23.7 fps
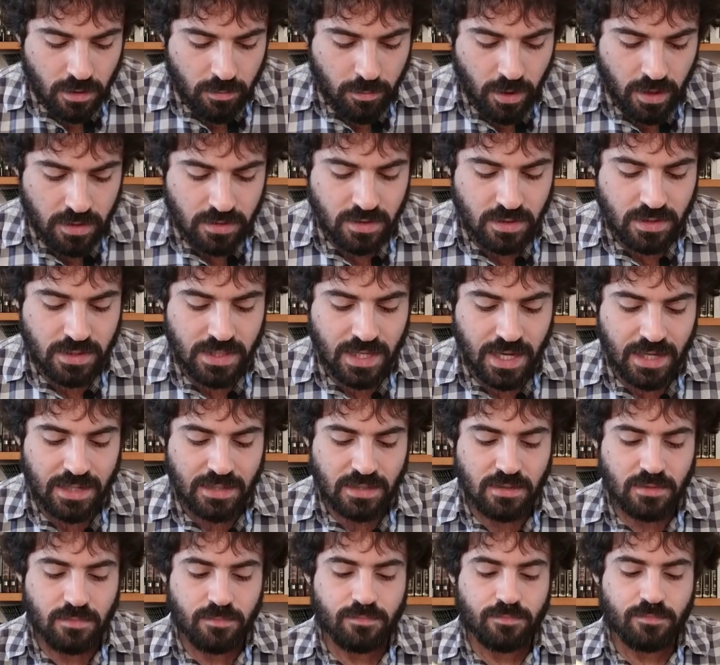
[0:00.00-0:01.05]
pasuk
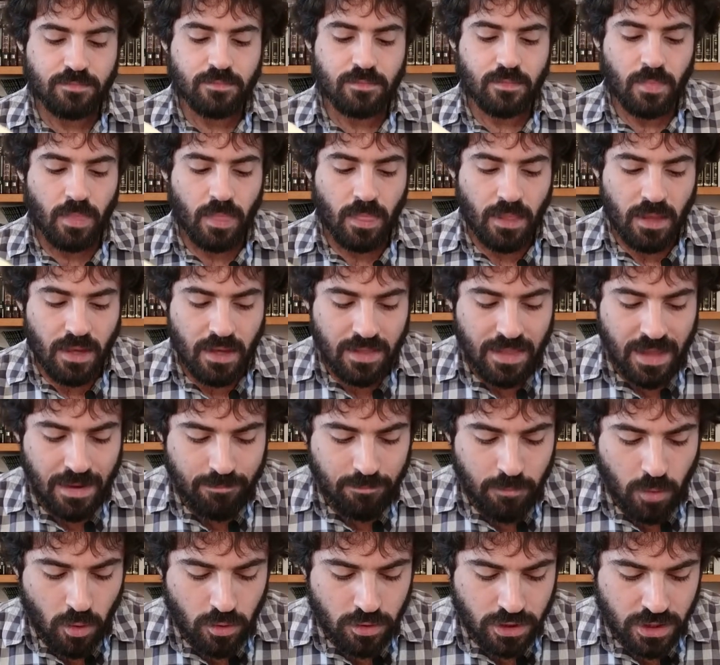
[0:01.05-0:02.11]
says that
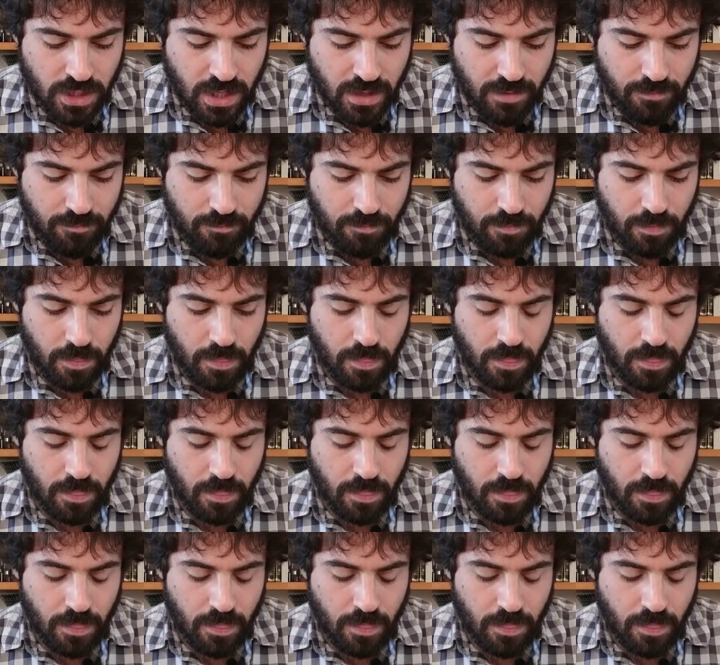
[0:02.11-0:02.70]
Moshe